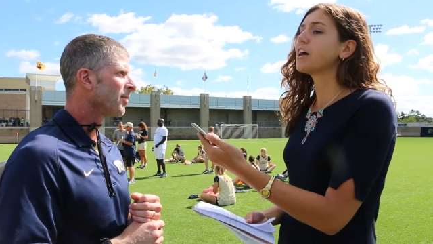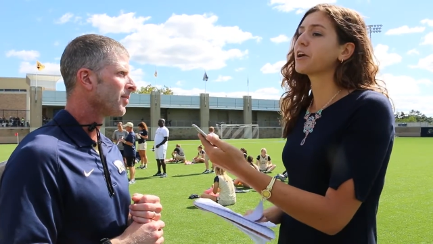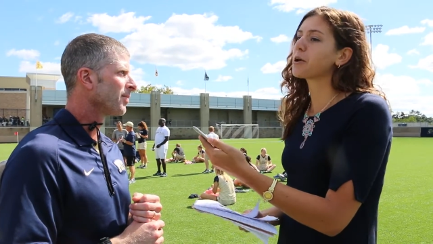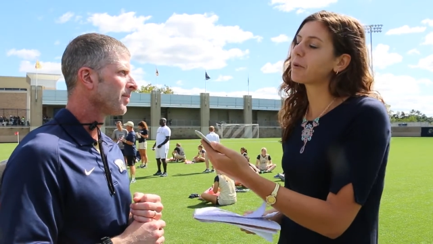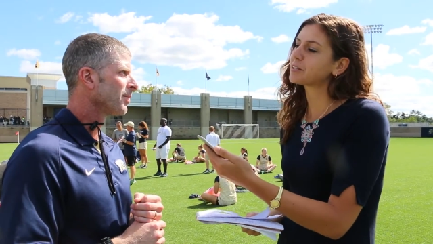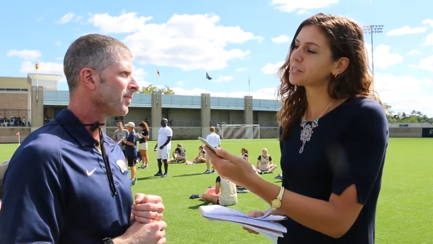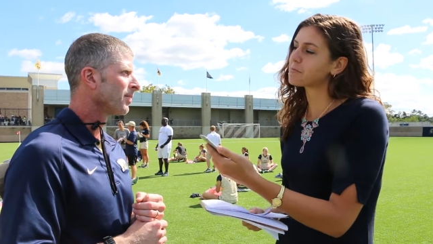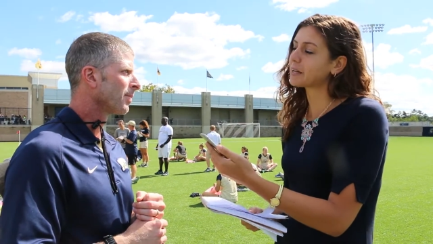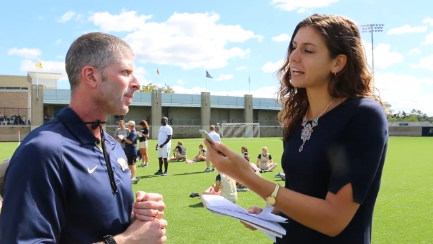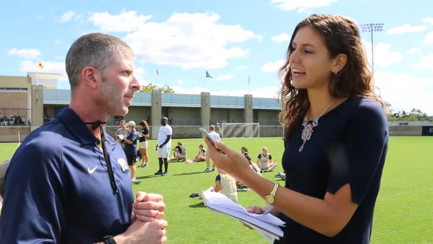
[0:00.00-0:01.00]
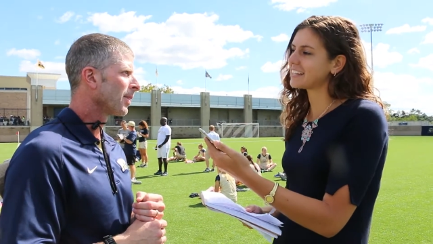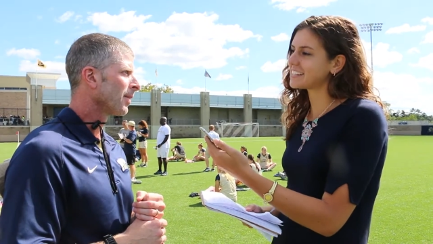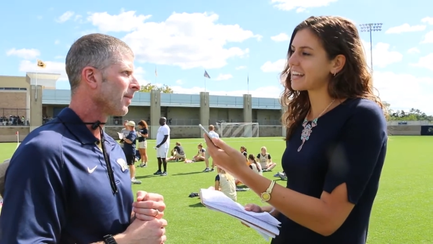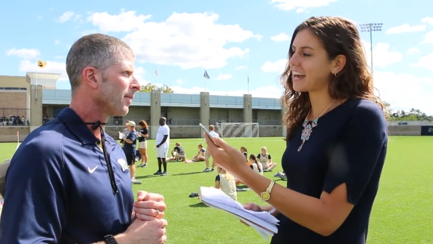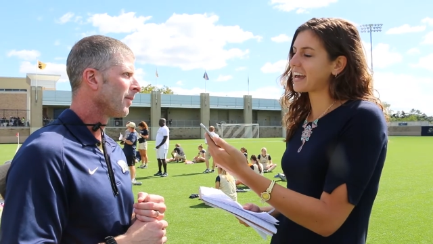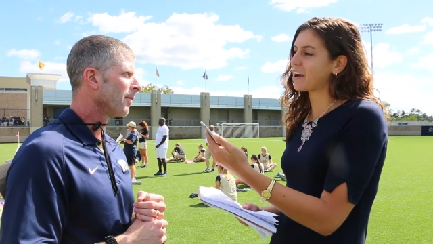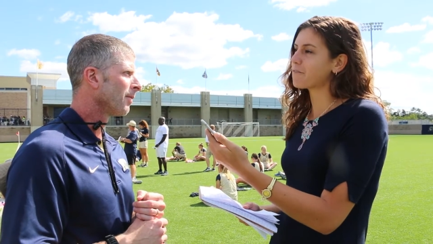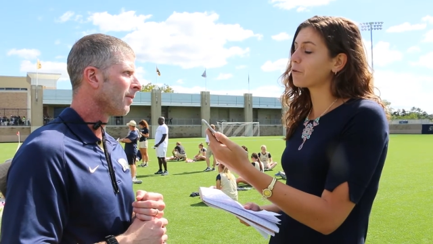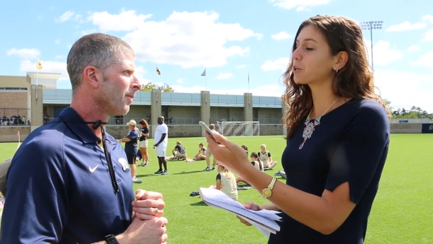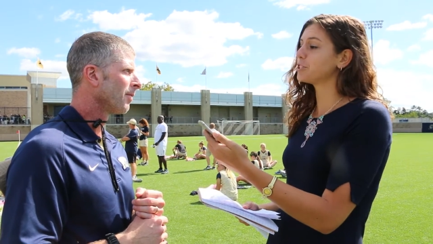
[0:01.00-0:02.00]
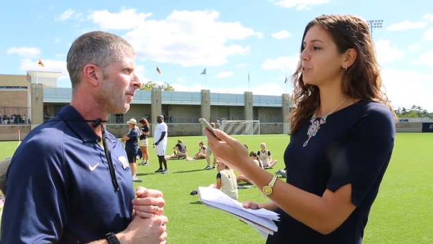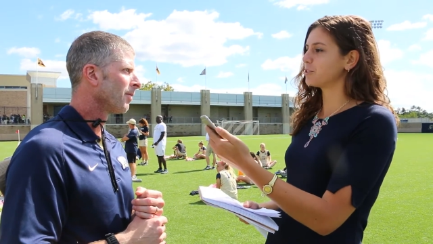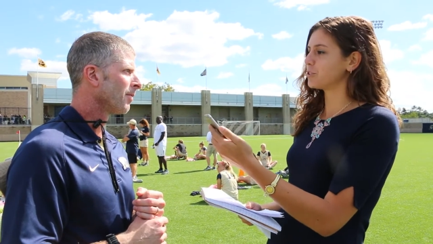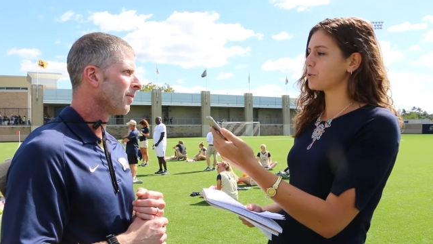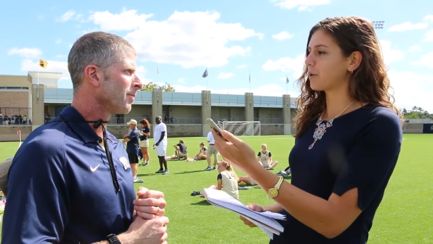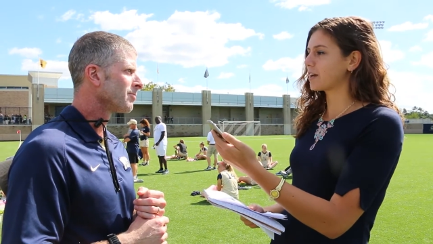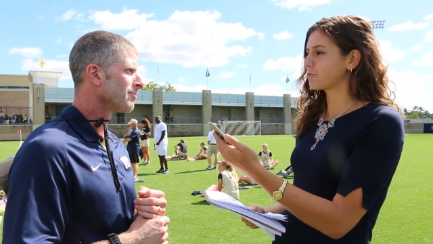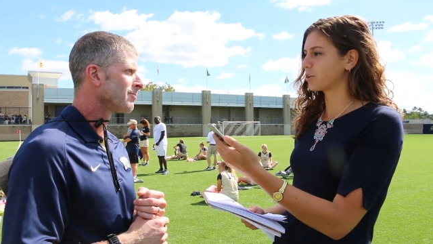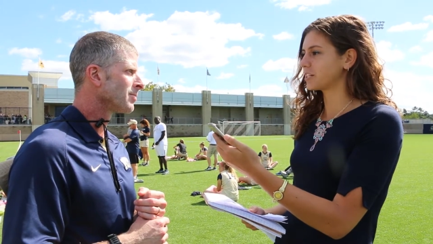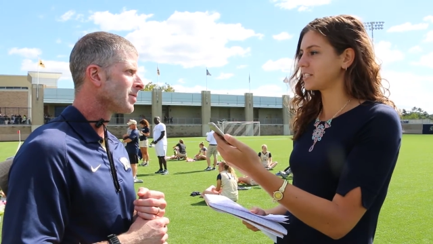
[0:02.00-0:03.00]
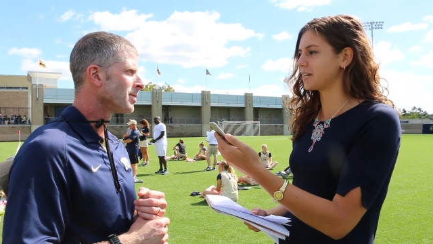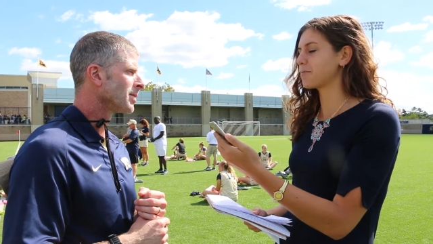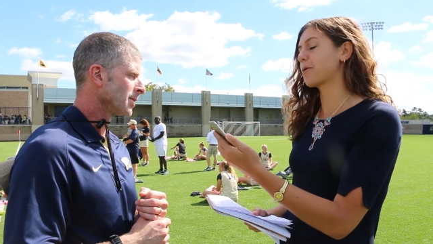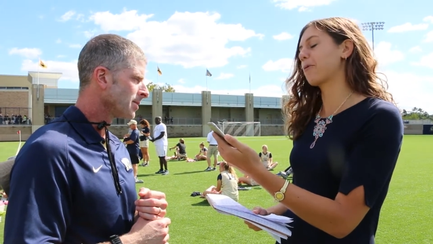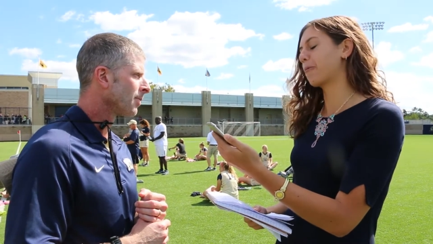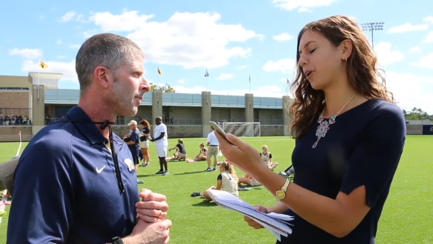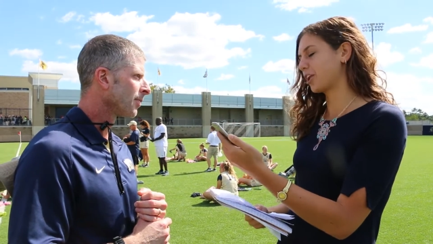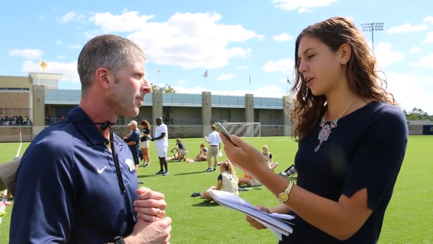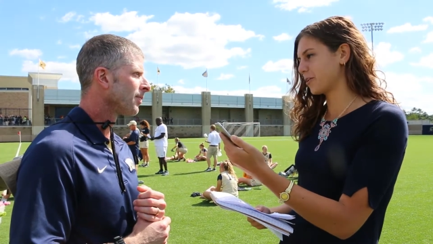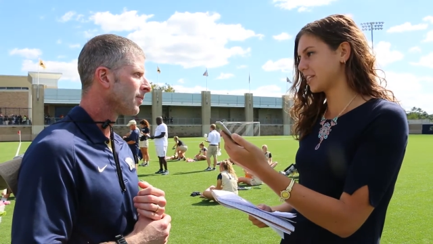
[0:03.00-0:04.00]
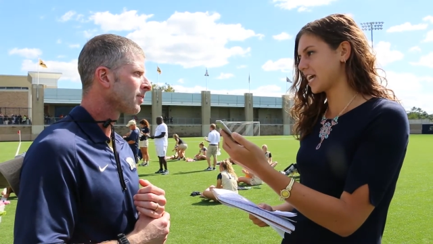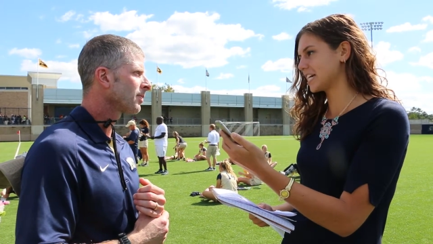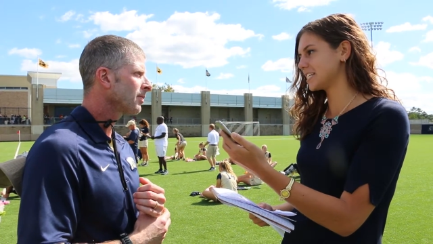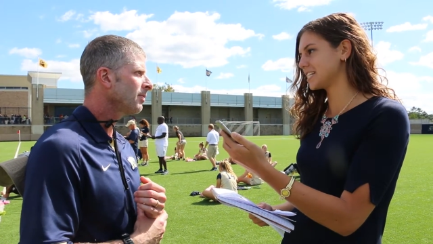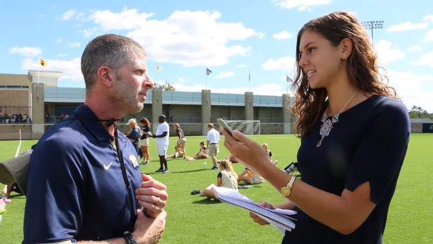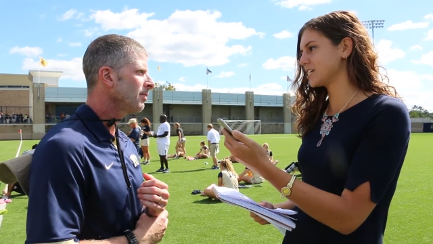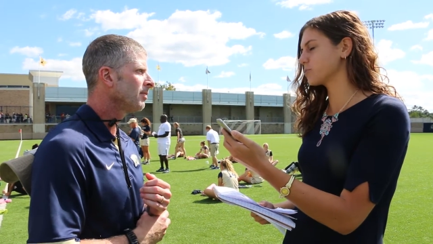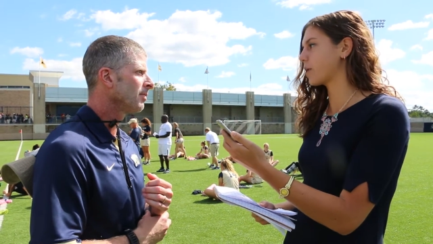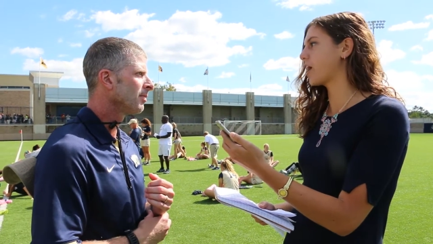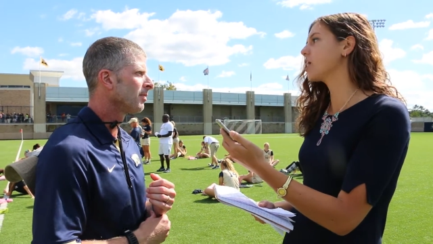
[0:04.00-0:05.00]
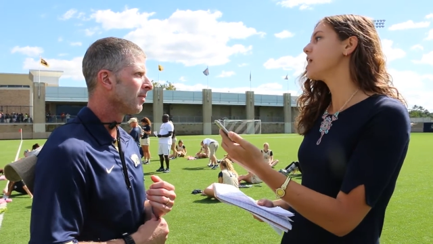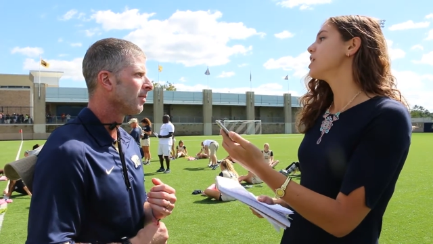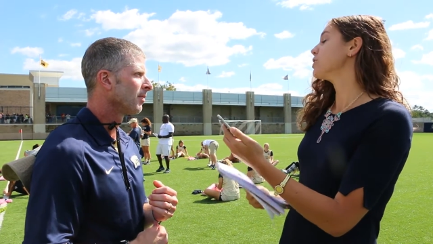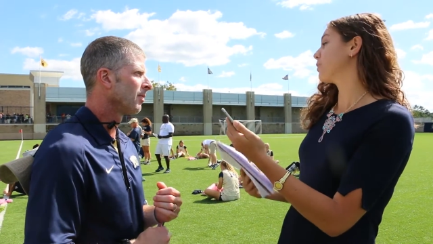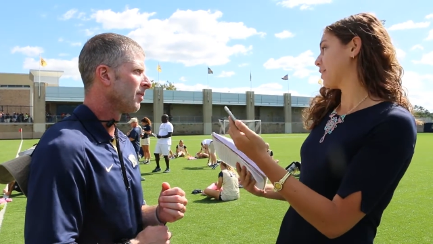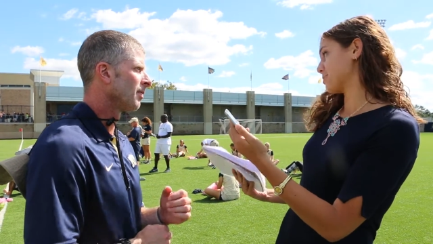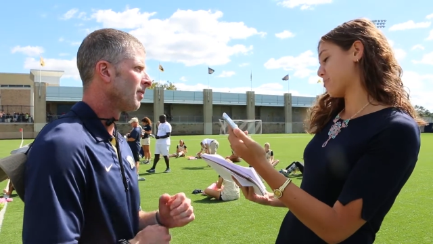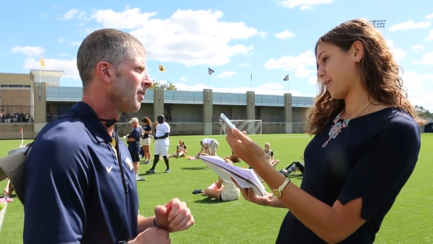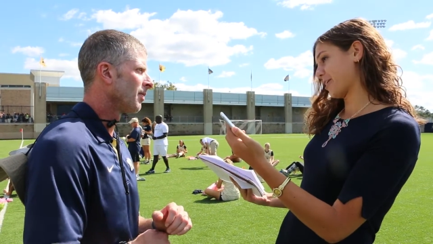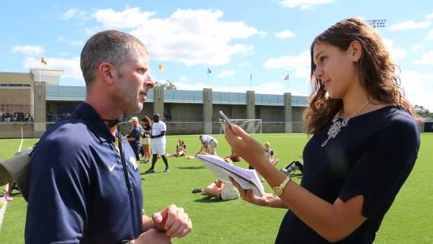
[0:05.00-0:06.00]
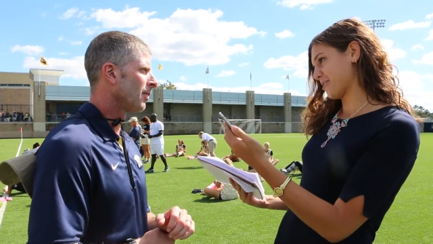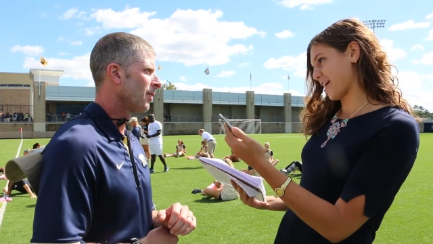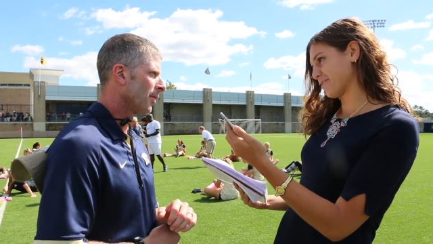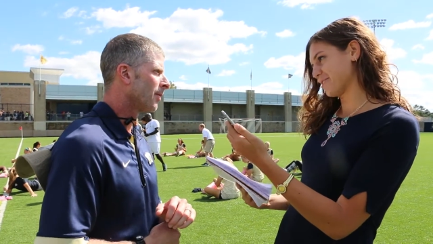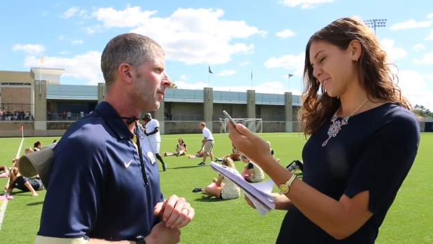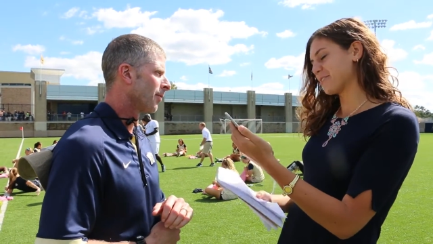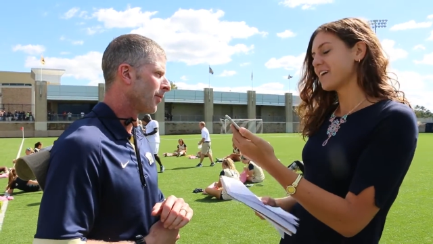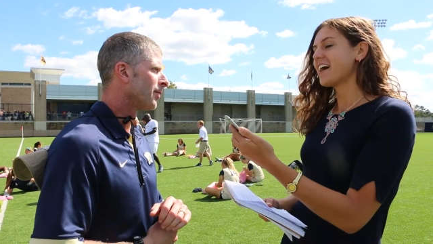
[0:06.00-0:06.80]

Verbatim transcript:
Speaker 1: Now you're about to compete against a four two and two Wake Forest team. They went one and oh in the A C C as well. You guys are one and oh now too.